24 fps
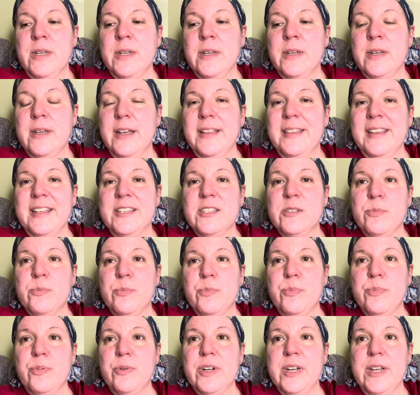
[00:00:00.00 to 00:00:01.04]
And that's
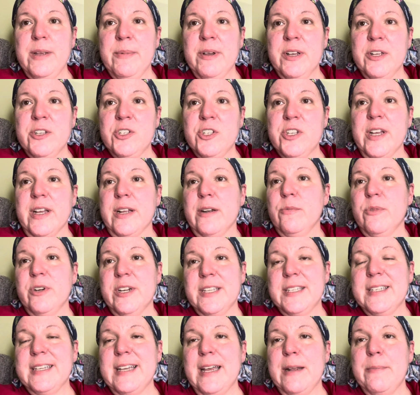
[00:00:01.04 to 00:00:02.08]
pretty much it. We're
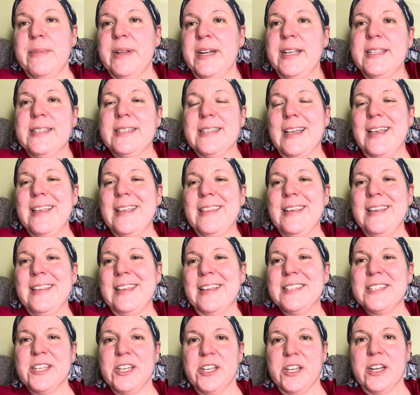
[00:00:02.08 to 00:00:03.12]
at 10 minutes. I think
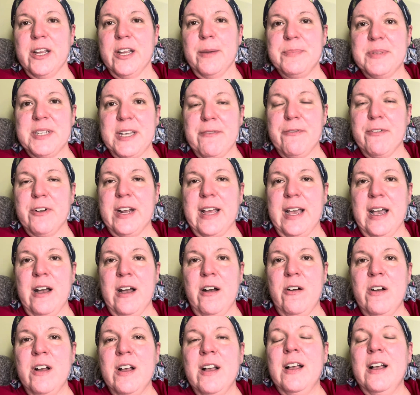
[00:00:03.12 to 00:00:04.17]
that's a good update for
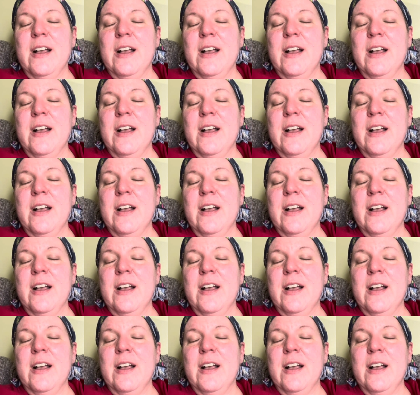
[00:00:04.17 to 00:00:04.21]
now.